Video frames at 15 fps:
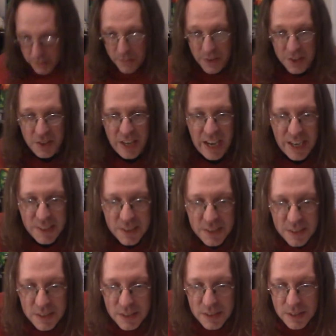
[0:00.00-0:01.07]
That's an 8.
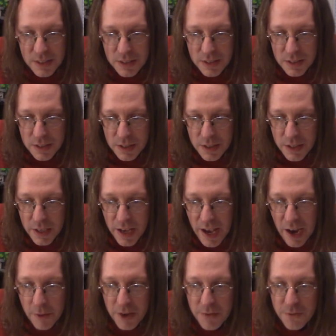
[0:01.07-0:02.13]
Out at